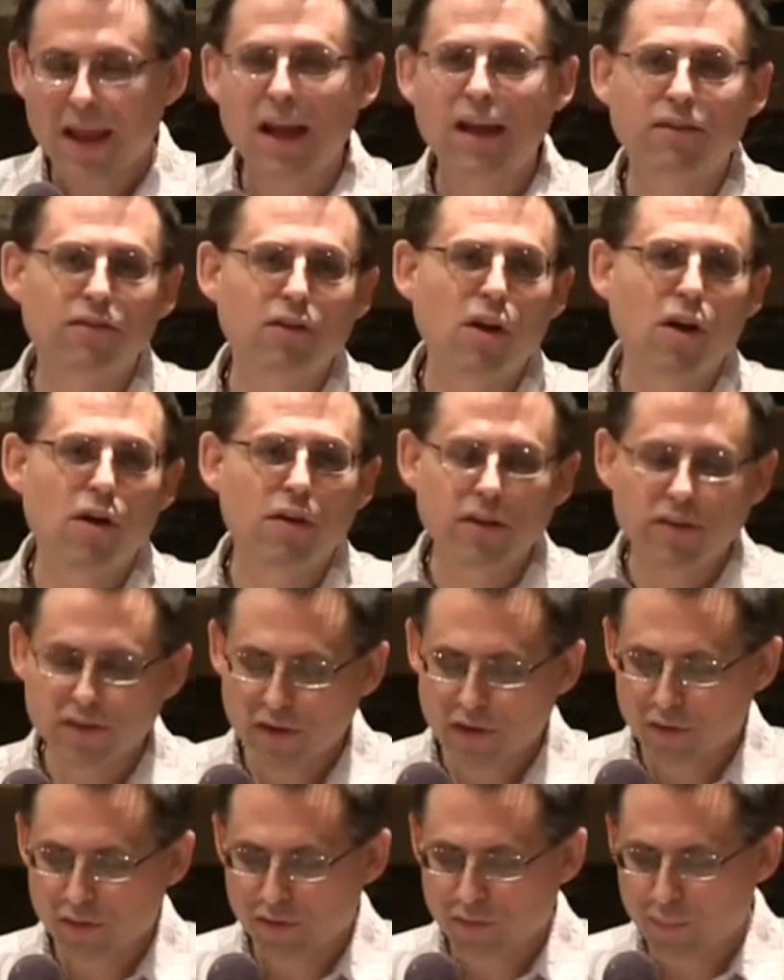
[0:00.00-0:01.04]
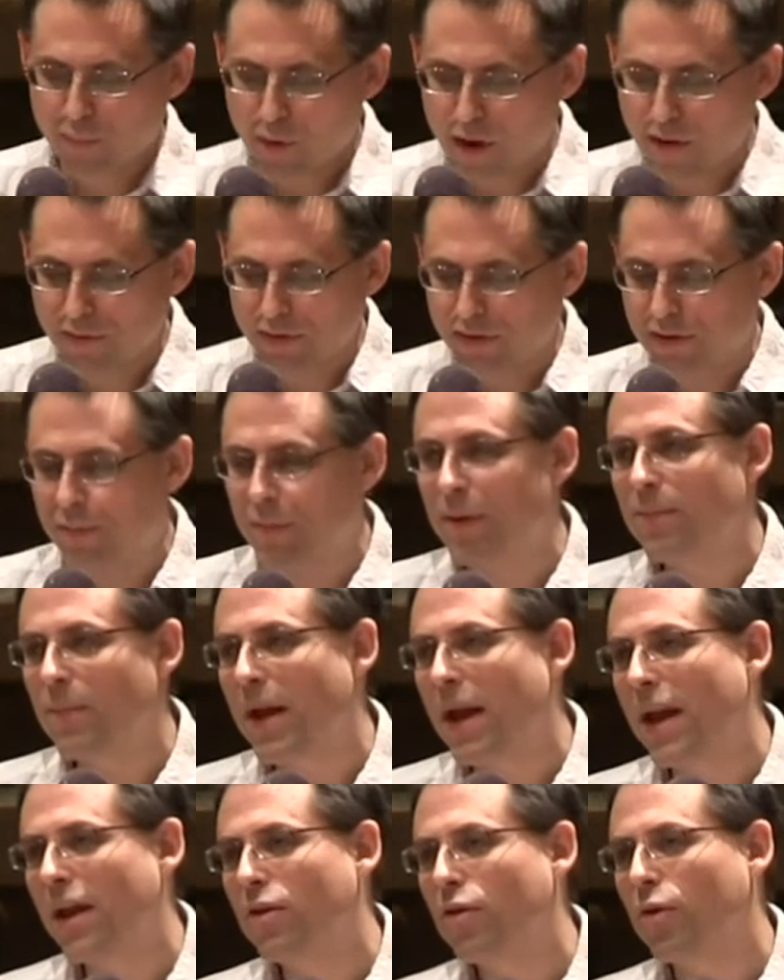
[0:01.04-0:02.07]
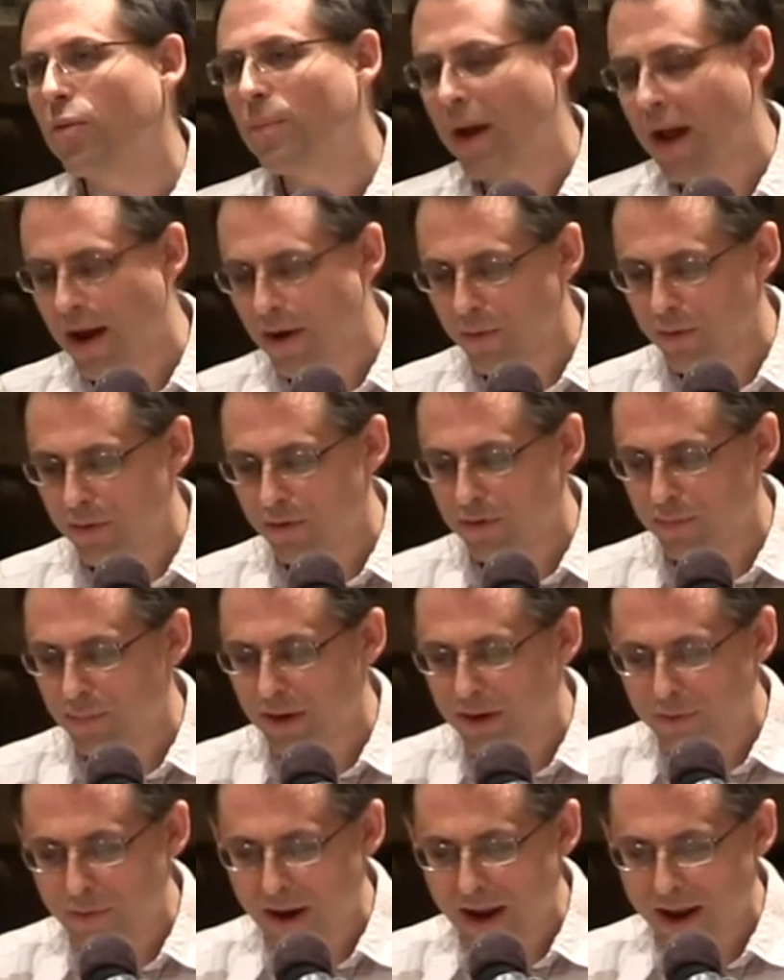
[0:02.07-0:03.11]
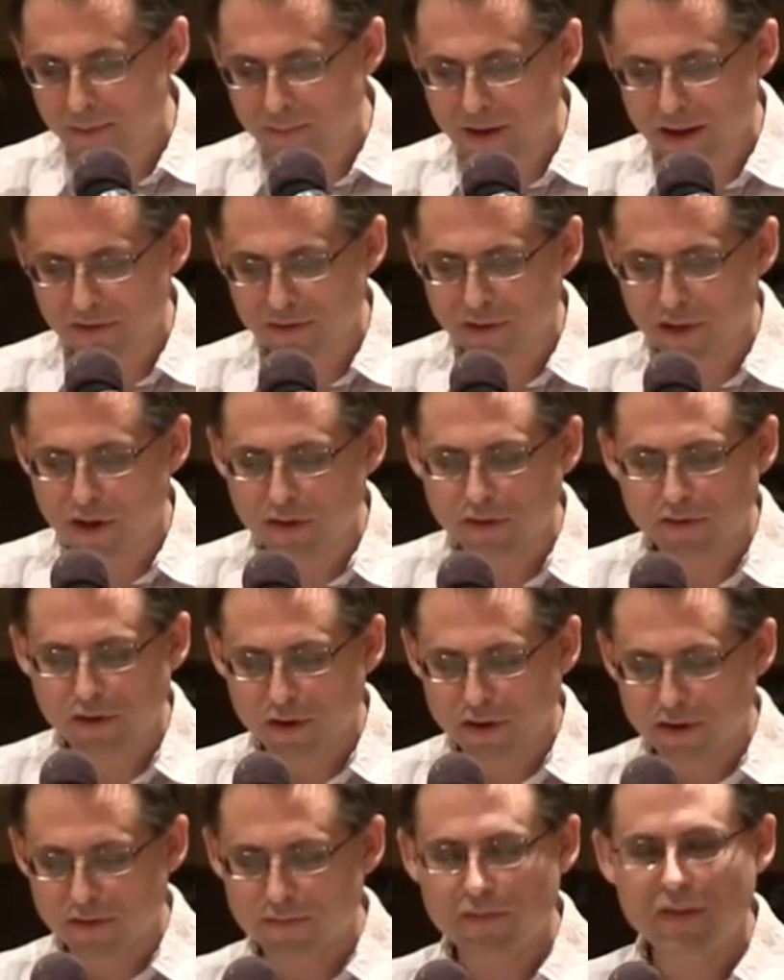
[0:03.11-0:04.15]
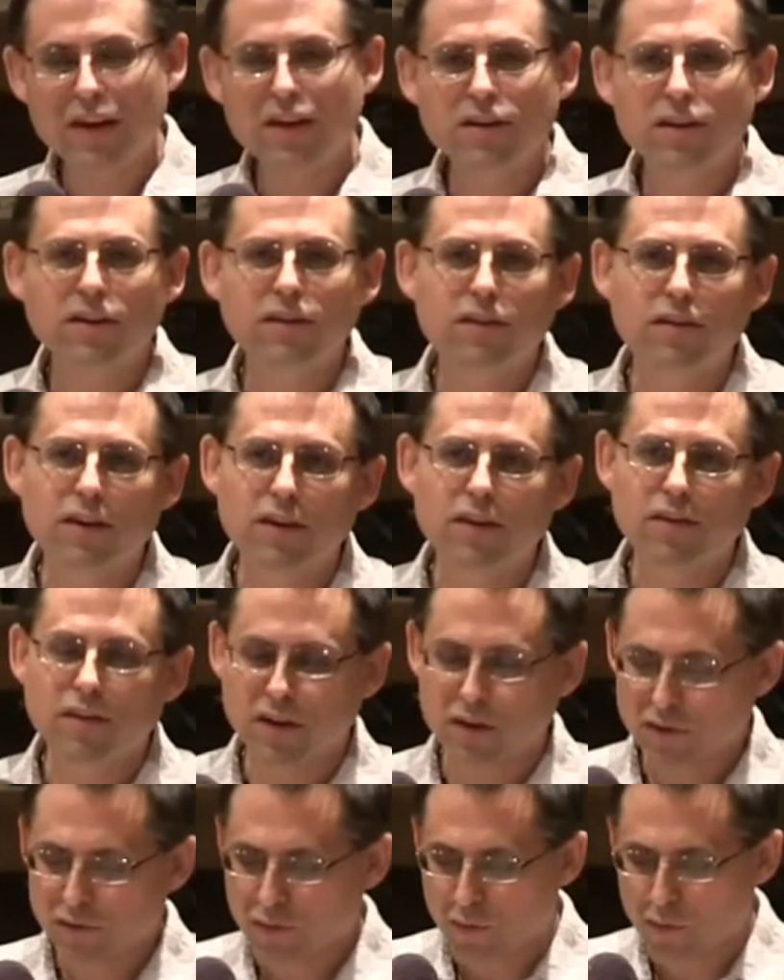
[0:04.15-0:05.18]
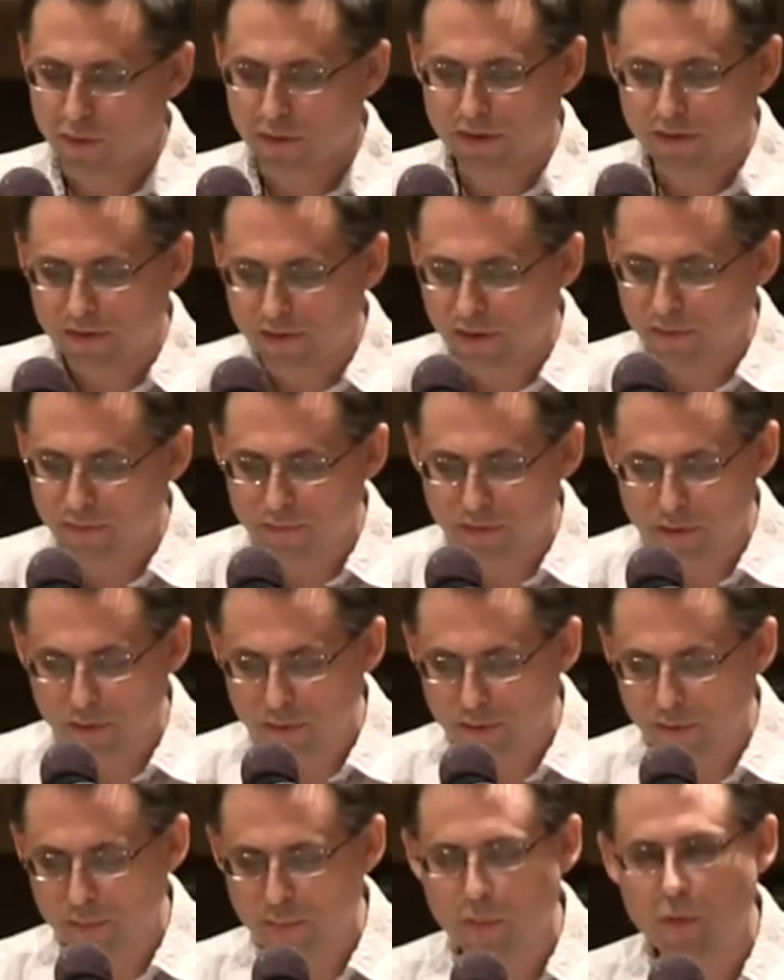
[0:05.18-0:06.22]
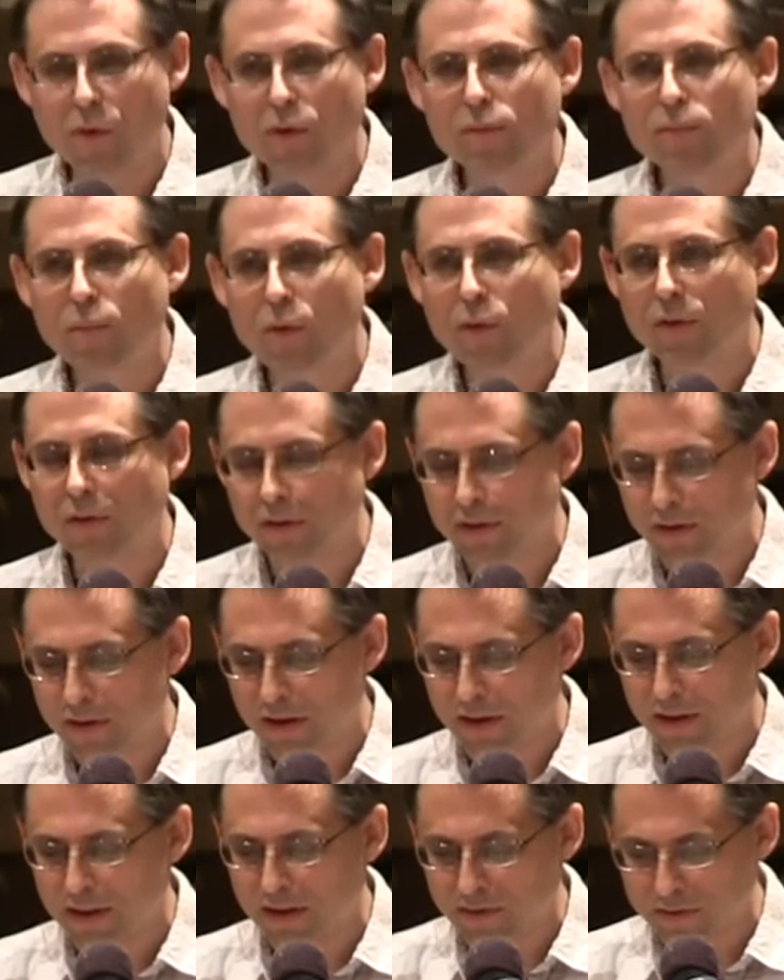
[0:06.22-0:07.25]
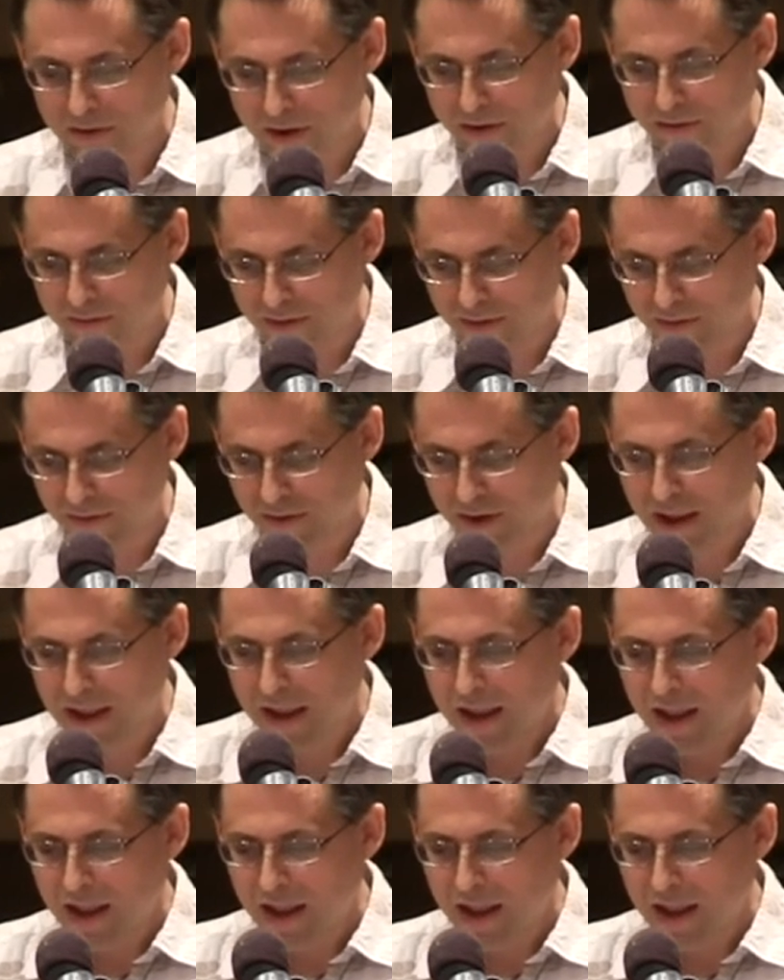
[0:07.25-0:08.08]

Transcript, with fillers: As long as there is profit to be made or power to be grabbed, as long as our conveniences and adoring self views are more important than justice,